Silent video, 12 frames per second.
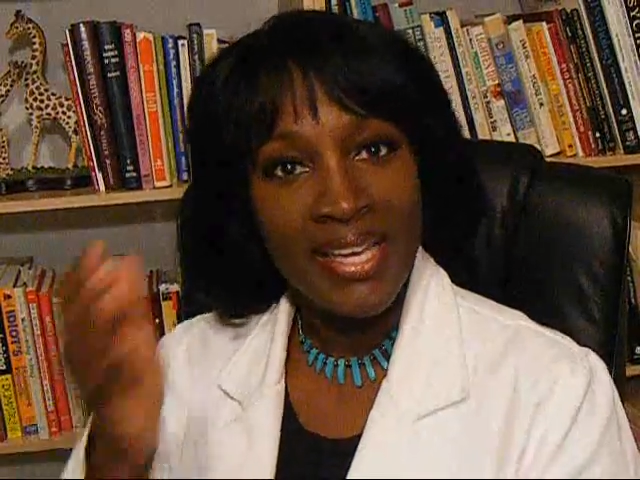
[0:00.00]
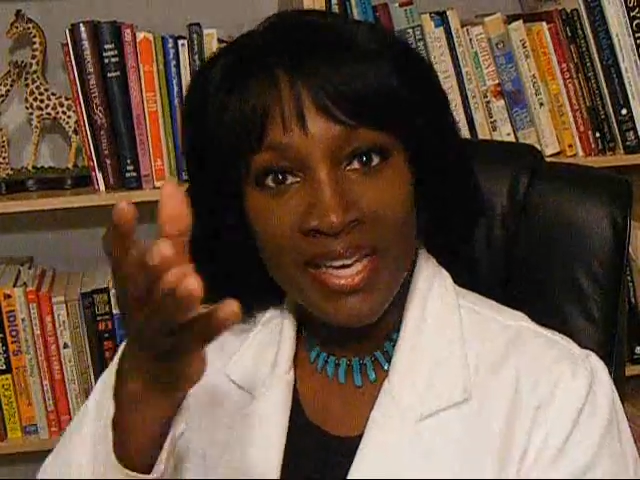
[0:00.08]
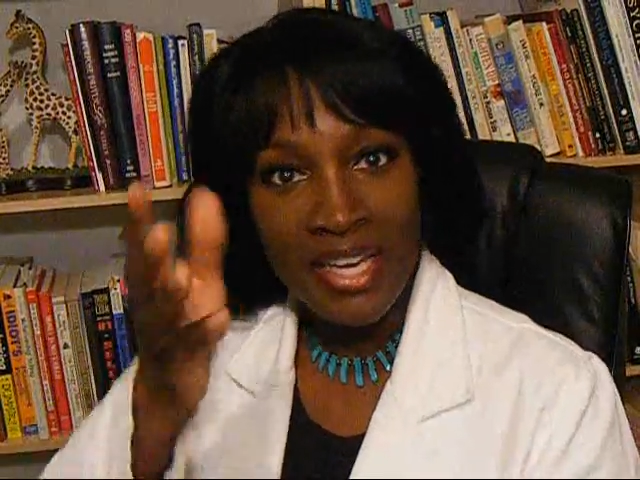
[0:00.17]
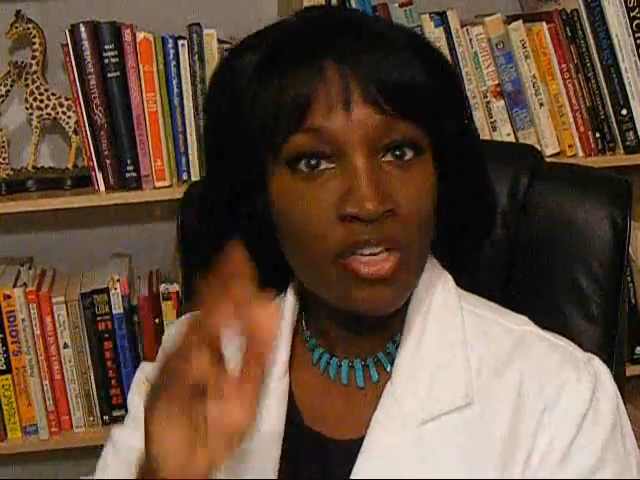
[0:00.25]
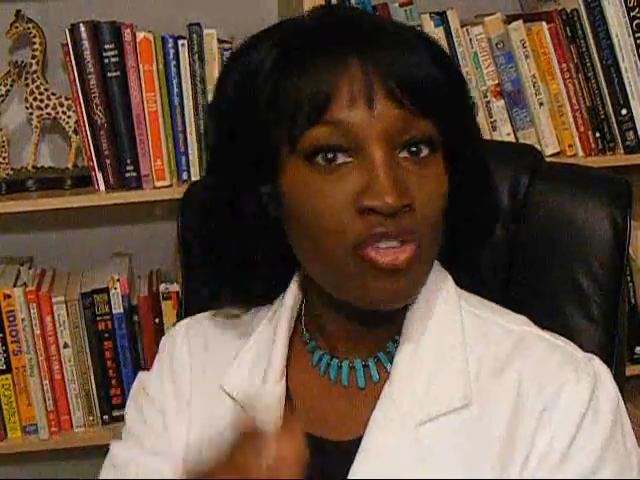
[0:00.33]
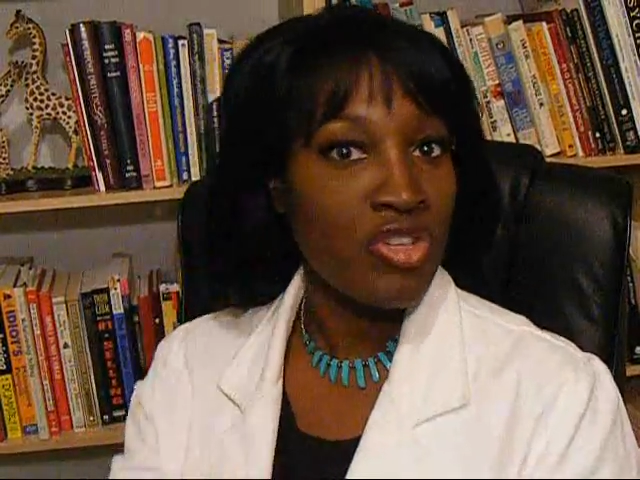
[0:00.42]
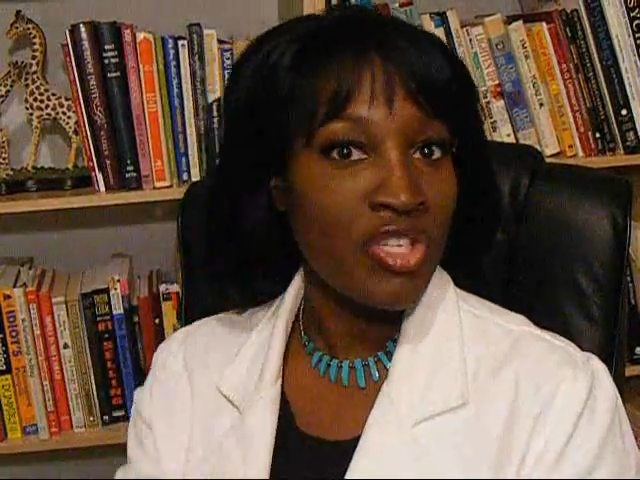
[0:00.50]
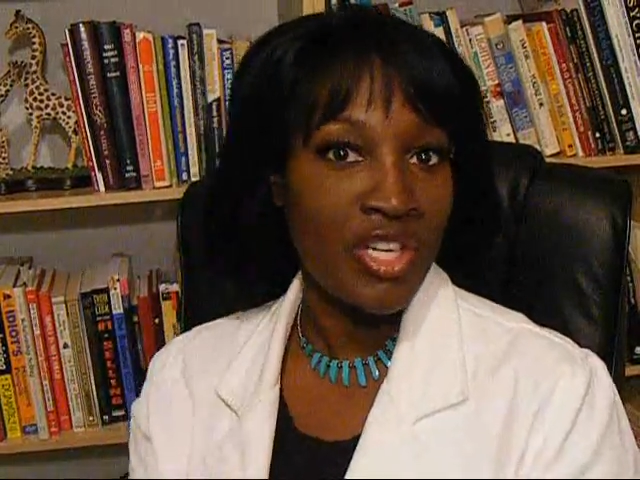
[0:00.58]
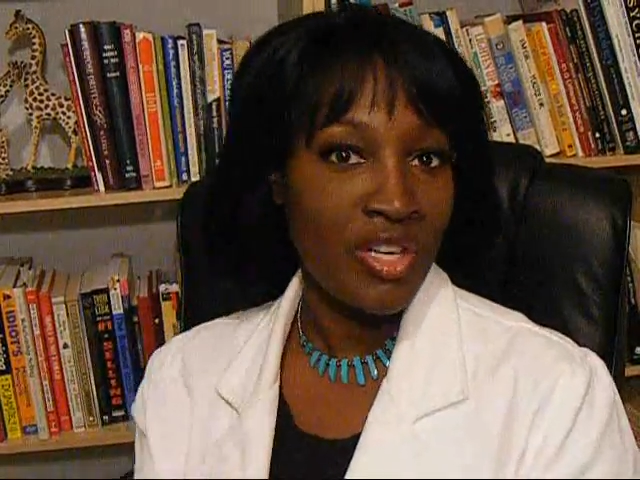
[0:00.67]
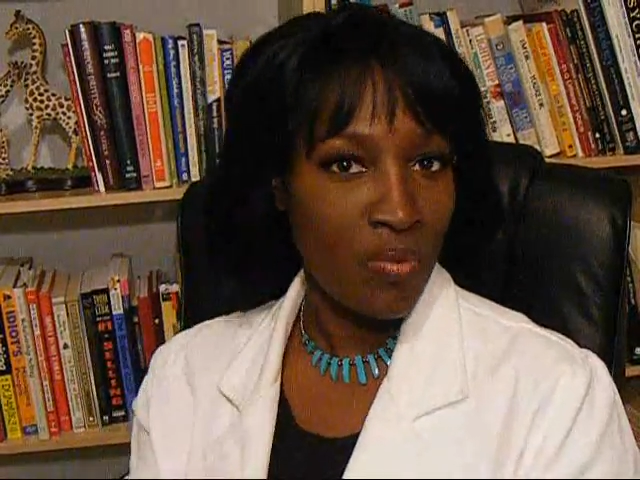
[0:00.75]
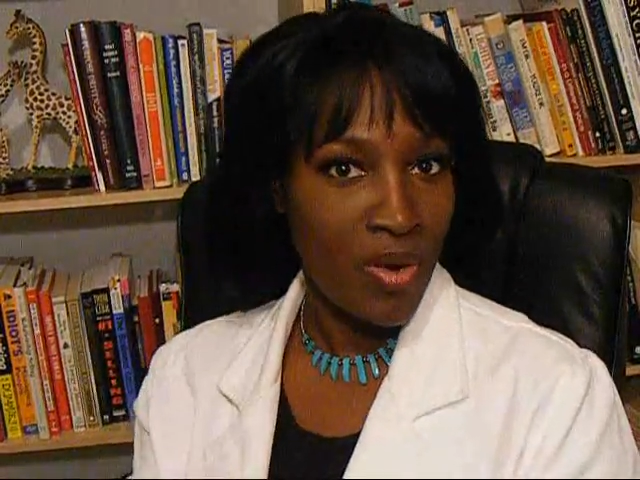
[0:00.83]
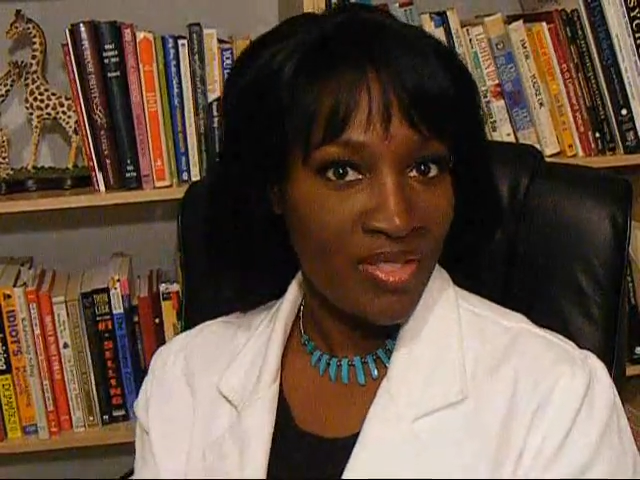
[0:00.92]
Get
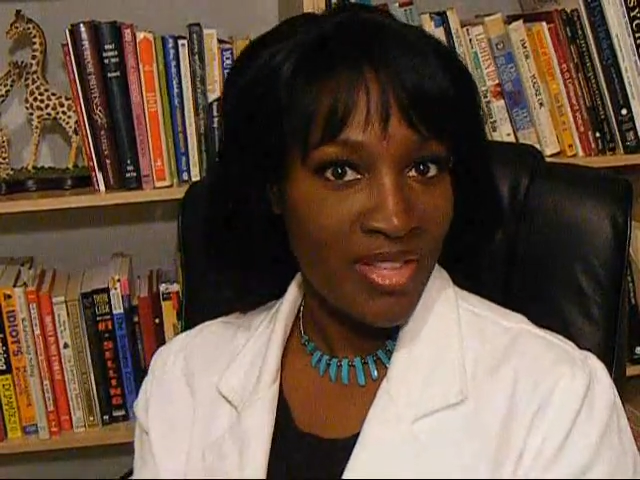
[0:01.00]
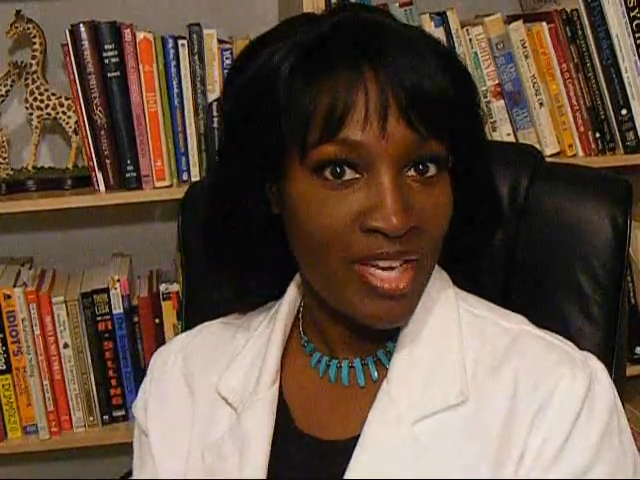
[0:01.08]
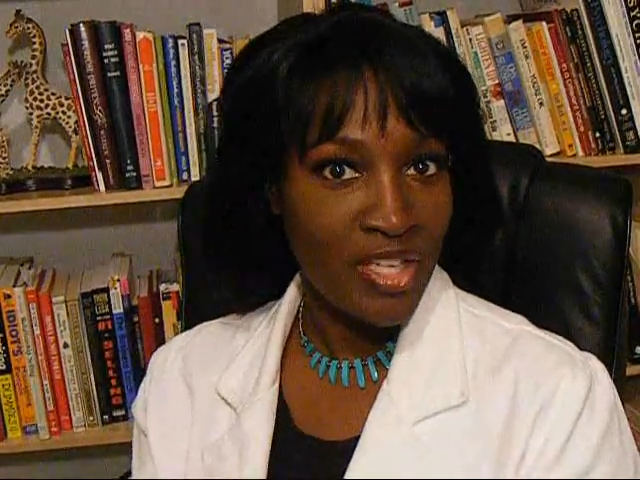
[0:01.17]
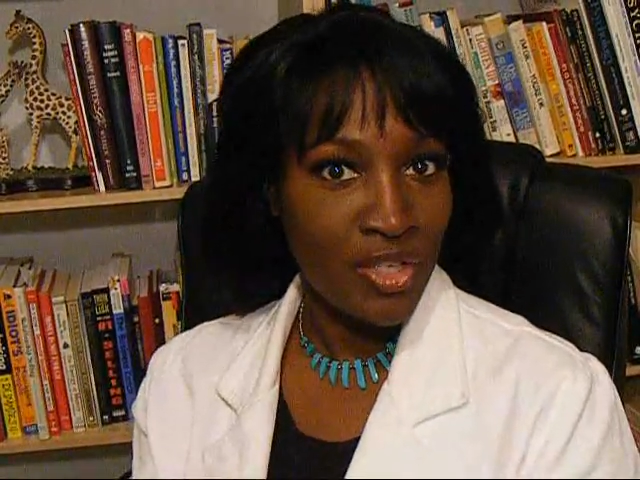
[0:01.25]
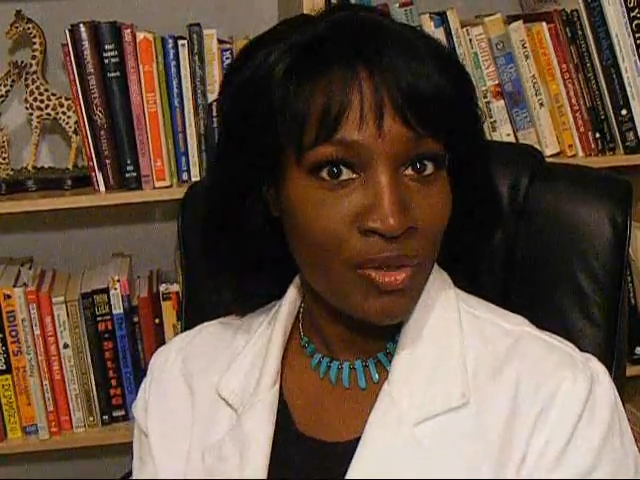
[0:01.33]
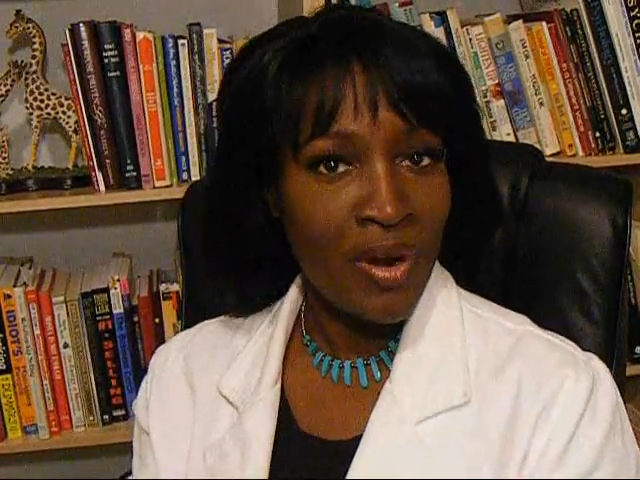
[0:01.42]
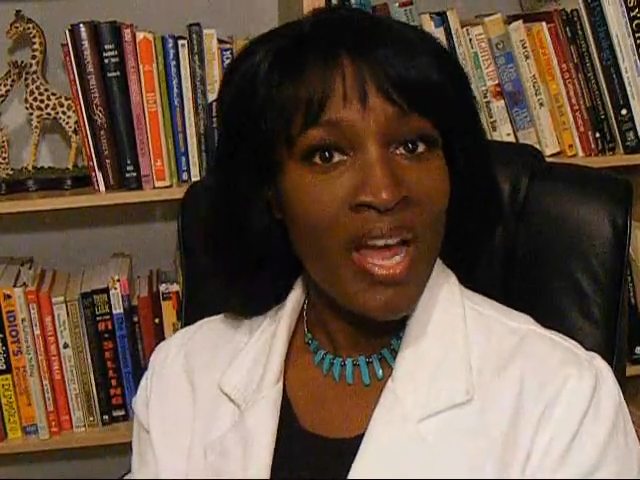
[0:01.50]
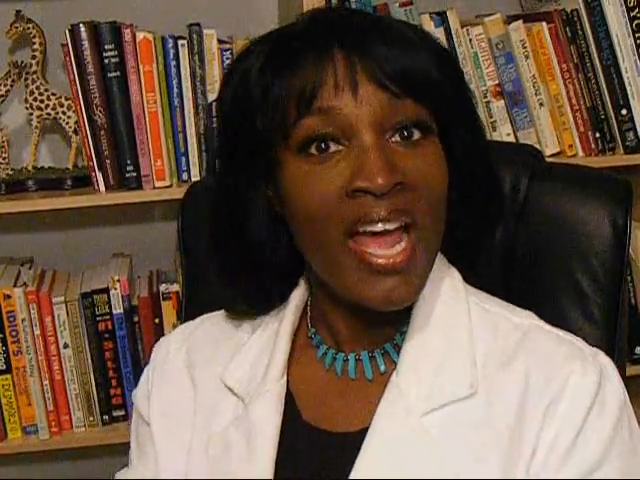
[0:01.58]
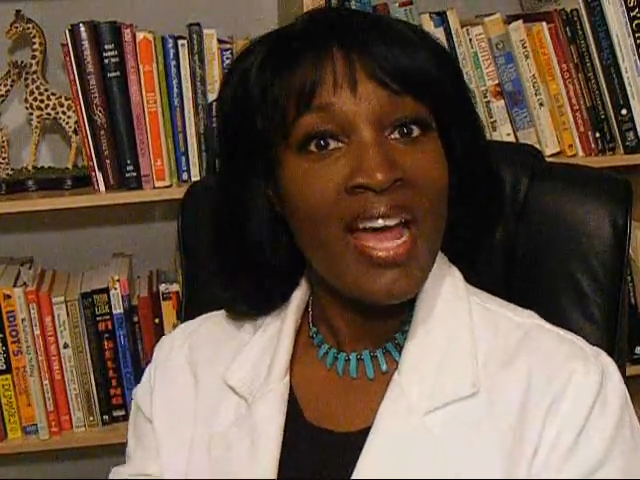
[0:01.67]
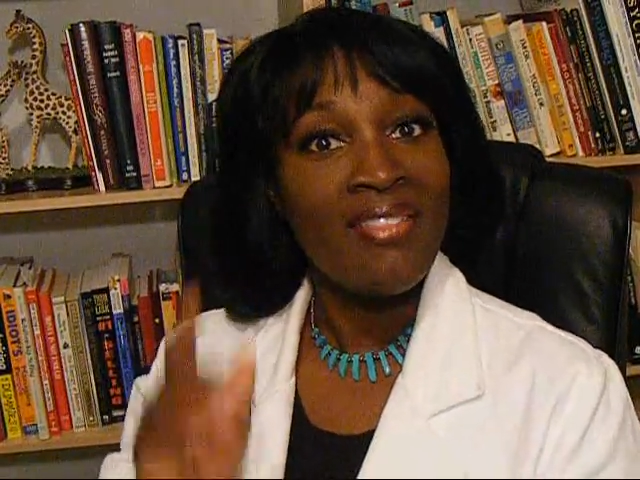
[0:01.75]
interested in what they do,